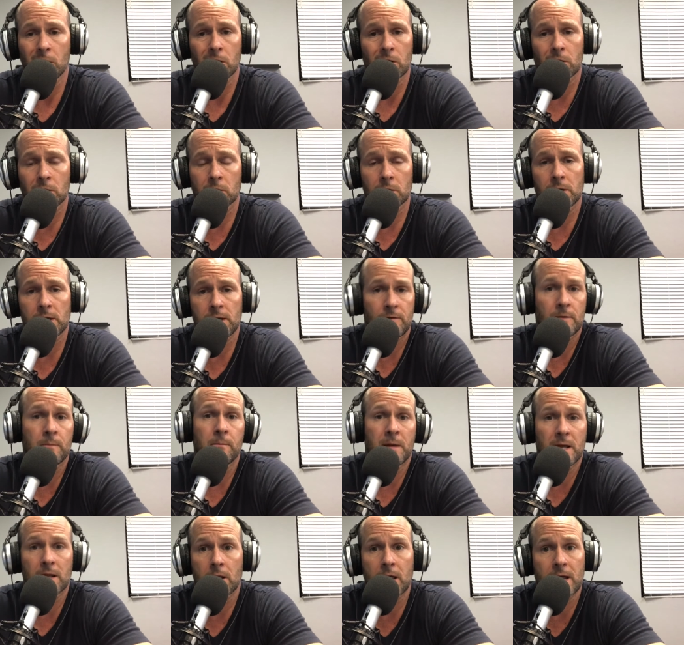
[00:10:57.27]
Or even
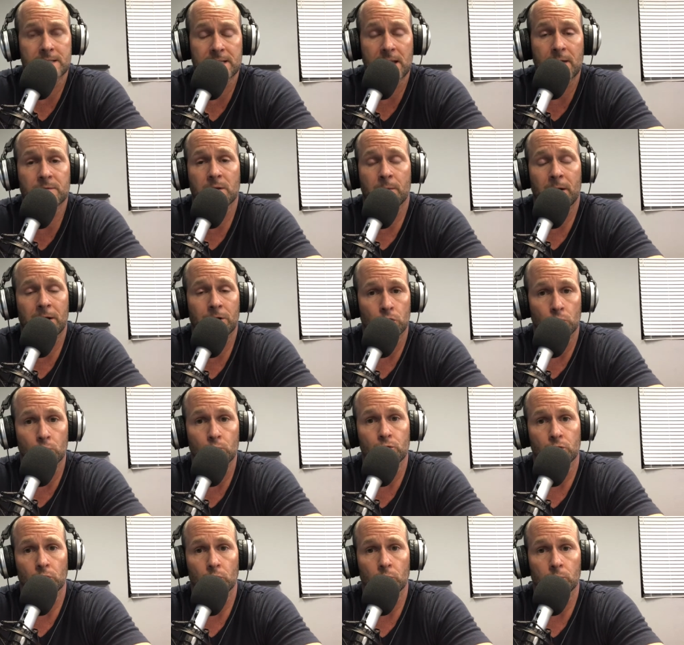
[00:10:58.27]
me, a lot of times I'm on
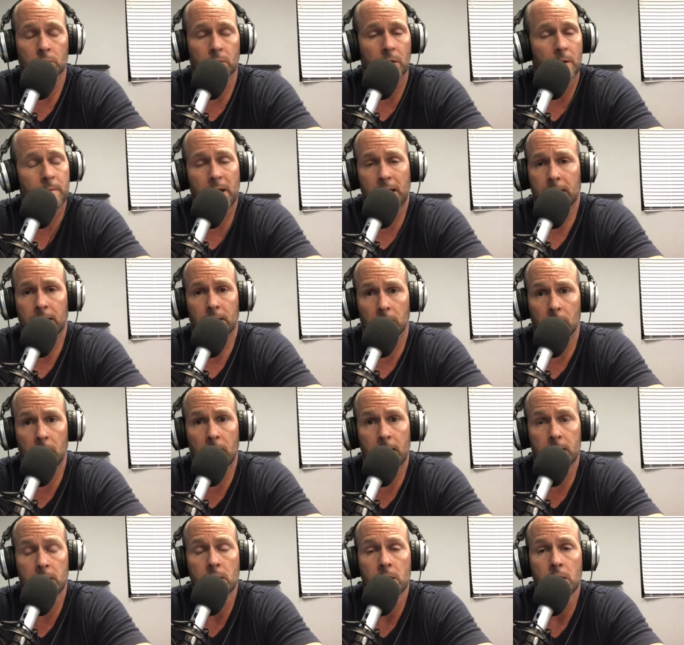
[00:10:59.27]
YouTube. I'm not going to
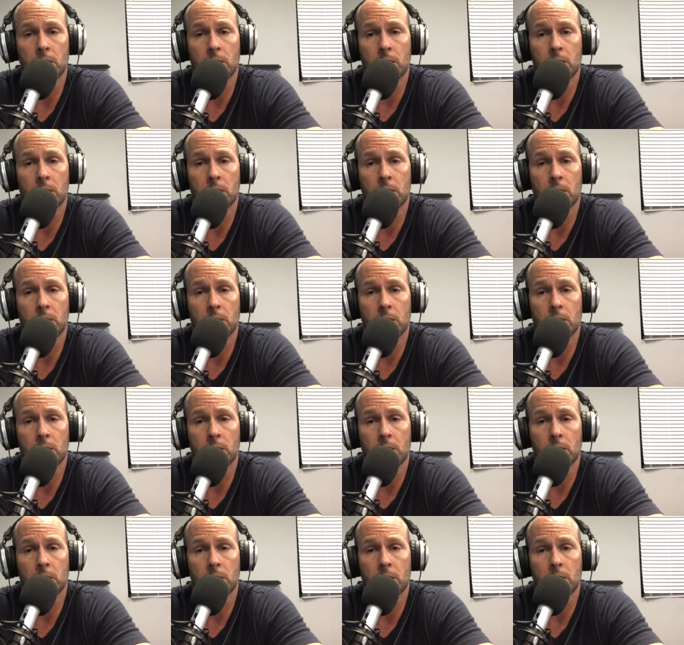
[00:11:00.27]
lie.